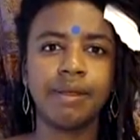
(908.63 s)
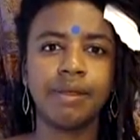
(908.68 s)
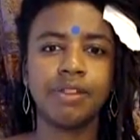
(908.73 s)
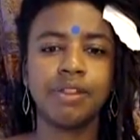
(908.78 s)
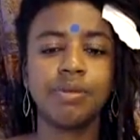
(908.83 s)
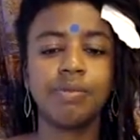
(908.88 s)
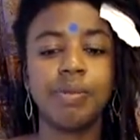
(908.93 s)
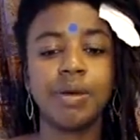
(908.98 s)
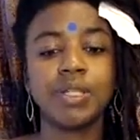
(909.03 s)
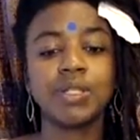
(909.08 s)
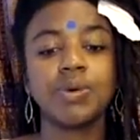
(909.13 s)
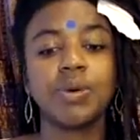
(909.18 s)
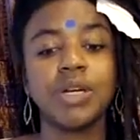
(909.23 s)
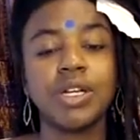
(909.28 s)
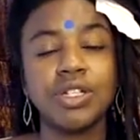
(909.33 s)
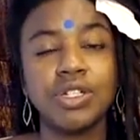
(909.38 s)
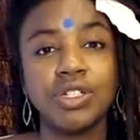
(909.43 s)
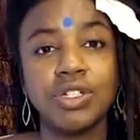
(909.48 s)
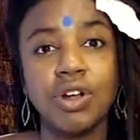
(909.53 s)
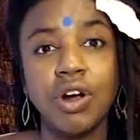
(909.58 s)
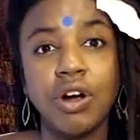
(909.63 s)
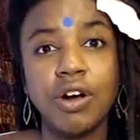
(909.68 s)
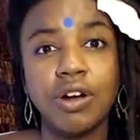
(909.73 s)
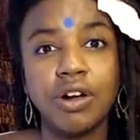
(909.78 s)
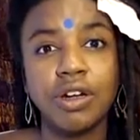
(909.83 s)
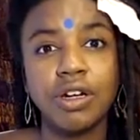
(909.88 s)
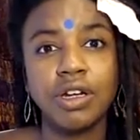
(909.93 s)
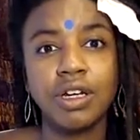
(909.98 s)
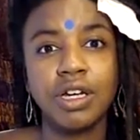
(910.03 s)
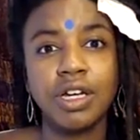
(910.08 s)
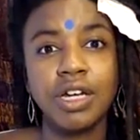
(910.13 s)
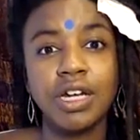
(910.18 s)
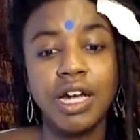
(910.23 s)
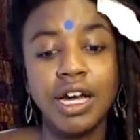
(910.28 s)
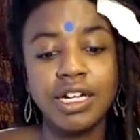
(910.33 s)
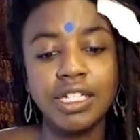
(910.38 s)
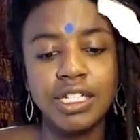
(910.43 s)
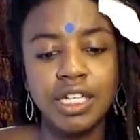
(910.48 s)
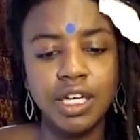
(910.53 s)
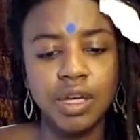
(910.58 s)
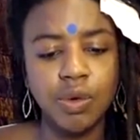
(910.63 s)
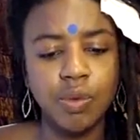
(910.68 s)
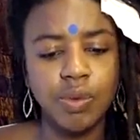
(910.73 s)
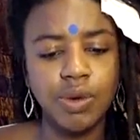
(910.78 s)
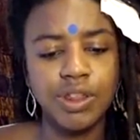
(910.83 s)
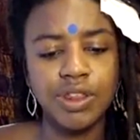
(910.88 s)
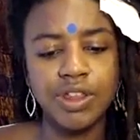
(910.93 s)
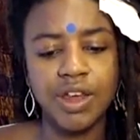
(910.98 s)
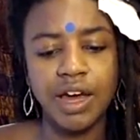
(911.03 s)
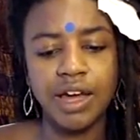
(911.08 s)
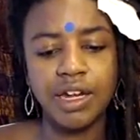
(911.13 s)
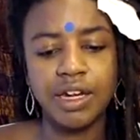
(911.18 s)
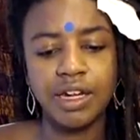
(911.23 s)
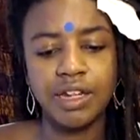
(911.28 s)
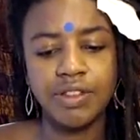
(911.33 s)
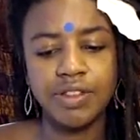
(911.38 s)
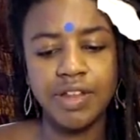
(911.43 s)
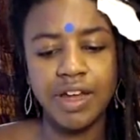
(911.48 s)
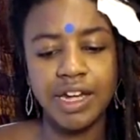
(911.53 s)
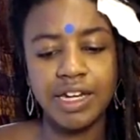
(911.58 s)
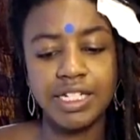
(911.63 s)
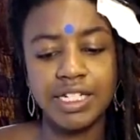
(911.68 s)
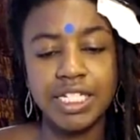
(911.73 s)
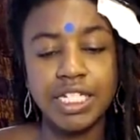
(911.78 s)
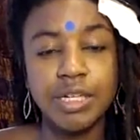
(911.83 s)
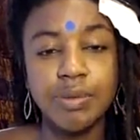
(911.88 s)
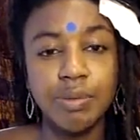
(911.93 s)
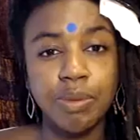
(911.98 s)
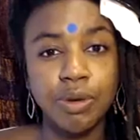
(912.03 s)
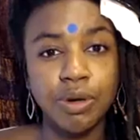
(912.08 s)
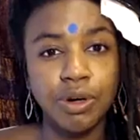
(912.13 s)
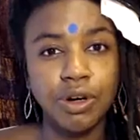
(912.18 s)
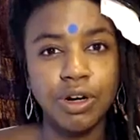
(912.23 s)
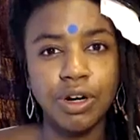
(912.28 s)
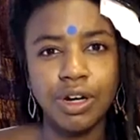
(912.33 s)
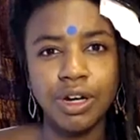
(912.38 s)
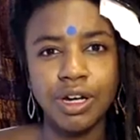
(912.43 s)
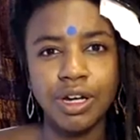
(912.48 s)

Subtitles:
The best way to start connecting with that deeper